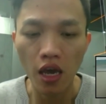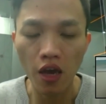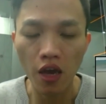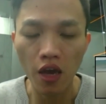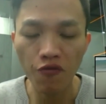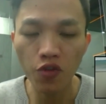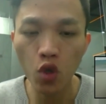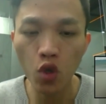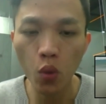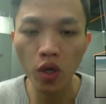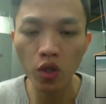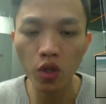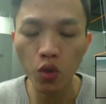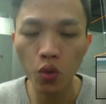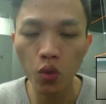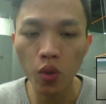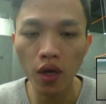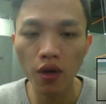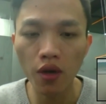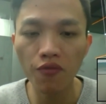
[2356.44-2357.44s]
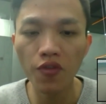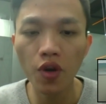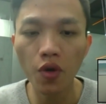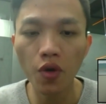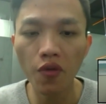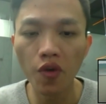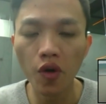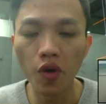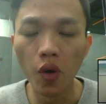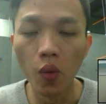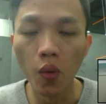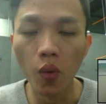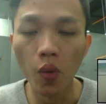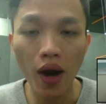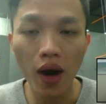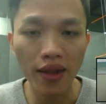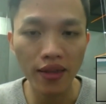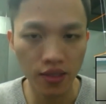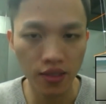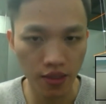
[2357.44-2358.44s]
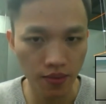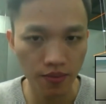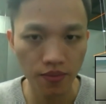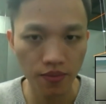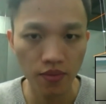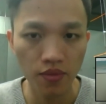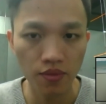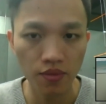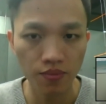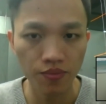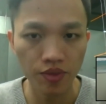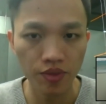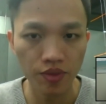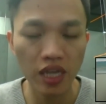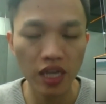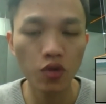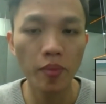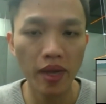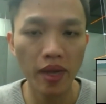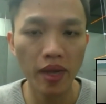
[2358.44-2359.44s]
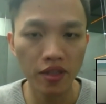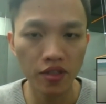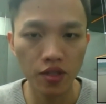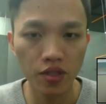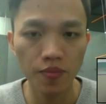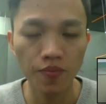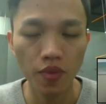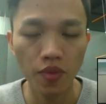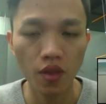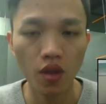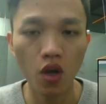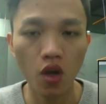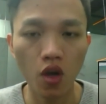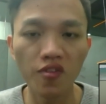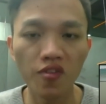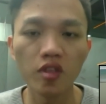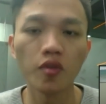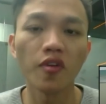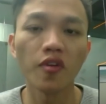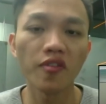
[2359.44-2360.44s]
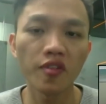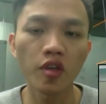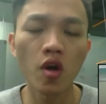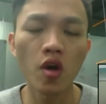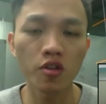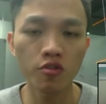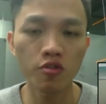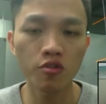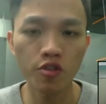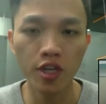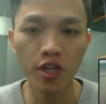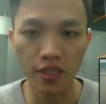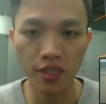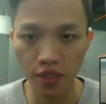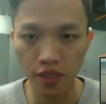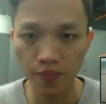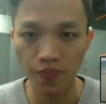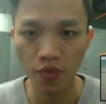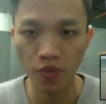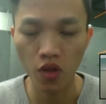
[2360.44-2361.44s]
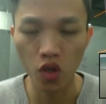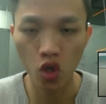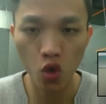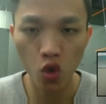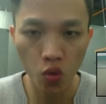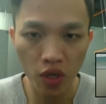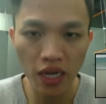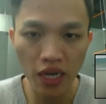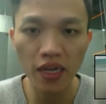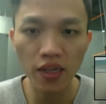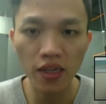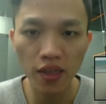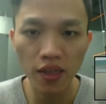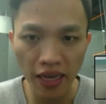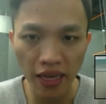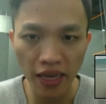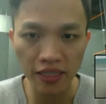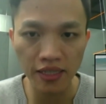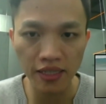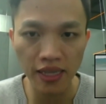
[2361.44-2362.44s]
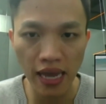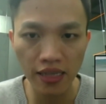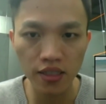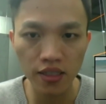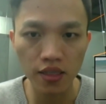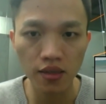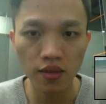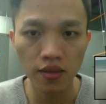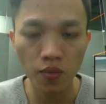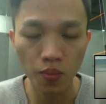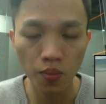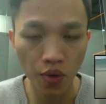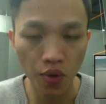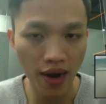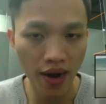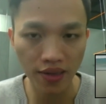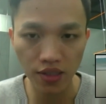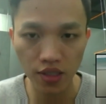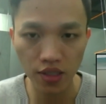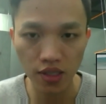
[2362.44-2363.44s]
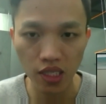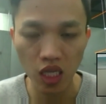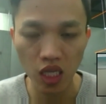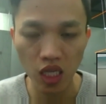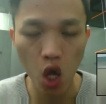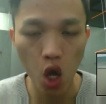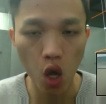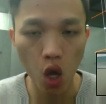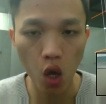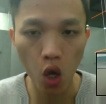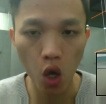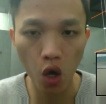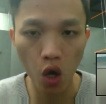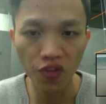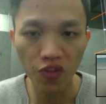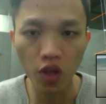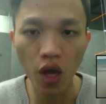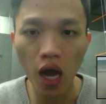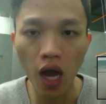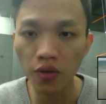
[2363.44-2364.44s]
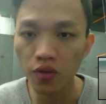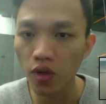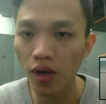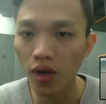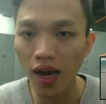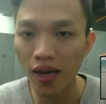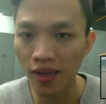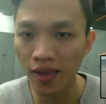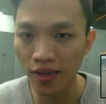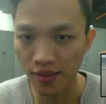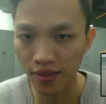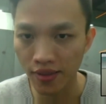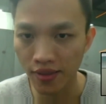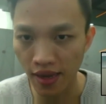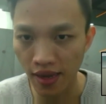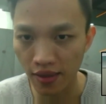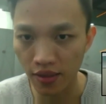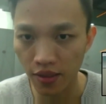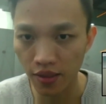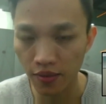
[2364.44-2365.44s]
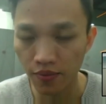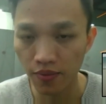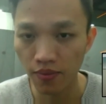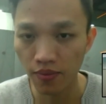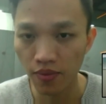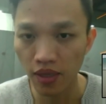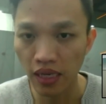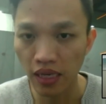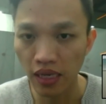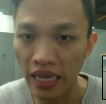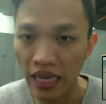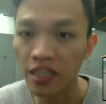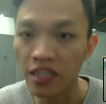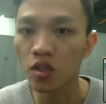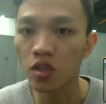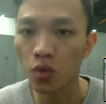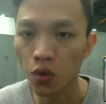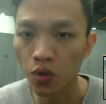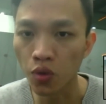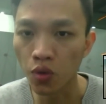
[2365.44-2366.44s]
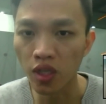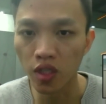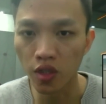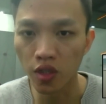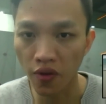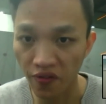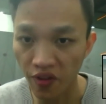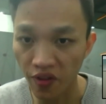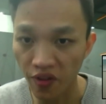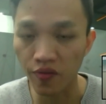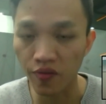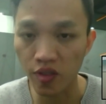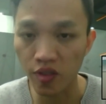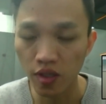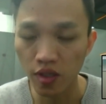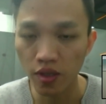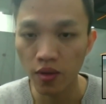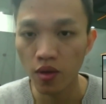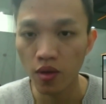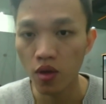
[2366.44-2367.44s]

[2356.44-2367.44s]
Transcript: if you want to do a very, very right settlement of a derivative contract, you need the exact price of the underlying asset linked to the derivatives.